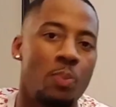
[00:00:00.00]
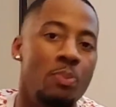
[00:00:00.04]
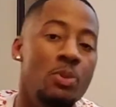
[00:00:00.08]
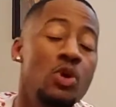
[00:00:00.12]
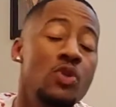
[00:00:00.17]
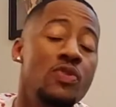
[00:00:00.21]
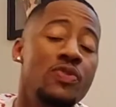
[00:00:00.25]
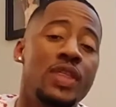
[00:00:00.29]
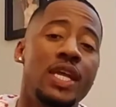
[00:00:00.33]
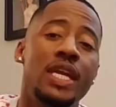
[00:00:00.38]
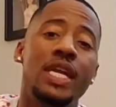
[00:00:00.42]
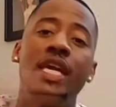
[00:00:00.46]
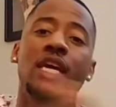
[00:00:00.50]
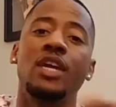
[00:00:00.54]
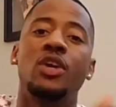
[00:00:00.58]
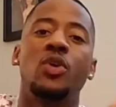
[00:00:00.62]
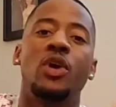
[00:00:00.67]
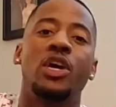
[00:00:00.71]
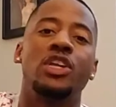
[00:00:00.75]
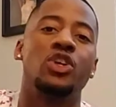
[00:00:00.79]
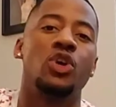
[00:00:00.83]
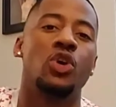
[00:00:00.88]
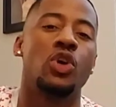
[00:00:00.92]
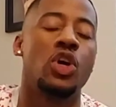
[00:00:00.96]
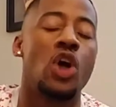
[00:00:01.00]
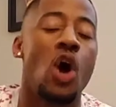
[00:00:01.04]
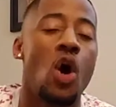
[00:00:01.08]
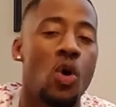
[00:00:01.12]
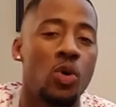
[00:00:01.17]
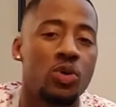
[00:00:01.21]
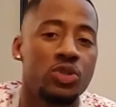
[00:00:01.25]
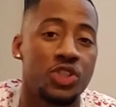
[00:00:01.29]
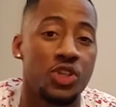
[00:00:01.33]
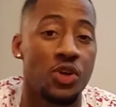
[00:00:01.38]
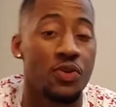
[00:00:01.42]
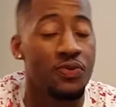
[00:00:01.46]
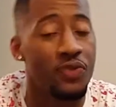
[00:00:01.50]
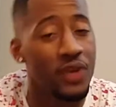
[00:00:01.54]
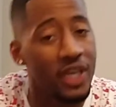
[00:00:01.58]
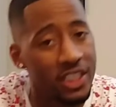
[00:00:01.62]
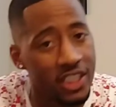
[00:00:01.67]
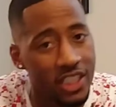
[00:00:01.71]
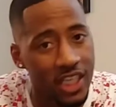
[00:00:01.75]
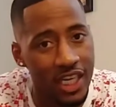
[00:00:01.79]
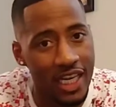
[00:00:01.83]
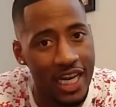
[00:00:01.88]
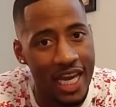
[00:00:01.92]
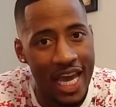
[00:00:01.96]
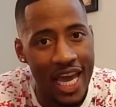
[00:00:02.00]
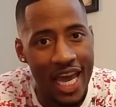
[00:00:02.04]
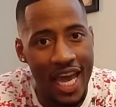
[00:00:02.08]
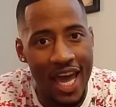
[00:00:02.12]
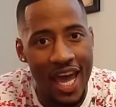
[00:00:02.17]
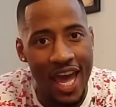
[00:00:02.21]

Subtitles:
move the needle in your goals, your vision,